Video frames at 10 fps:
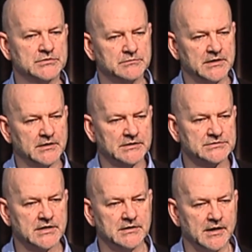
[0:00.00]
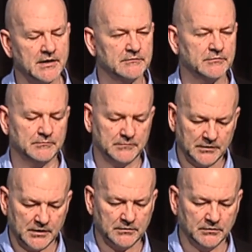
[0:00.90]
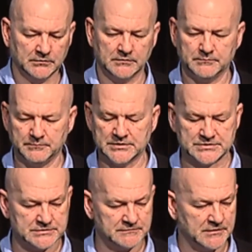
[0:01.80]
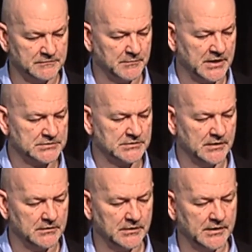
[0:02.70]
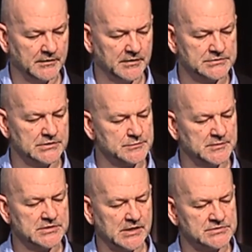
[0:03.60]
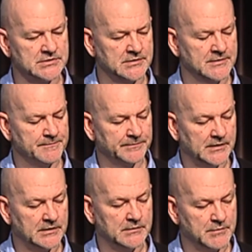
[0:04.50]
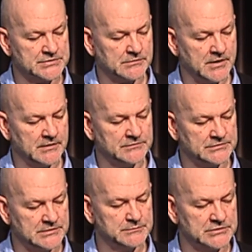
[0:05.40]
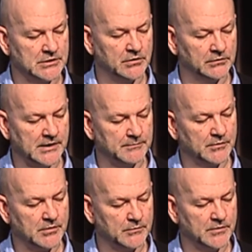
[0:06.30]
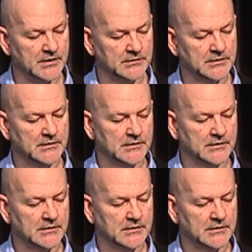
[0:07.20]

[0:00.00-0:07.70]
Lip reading: which we can extend out from local pieces of information, local areas. So it's been tested in the Musgraves. It seems to hold up quite well.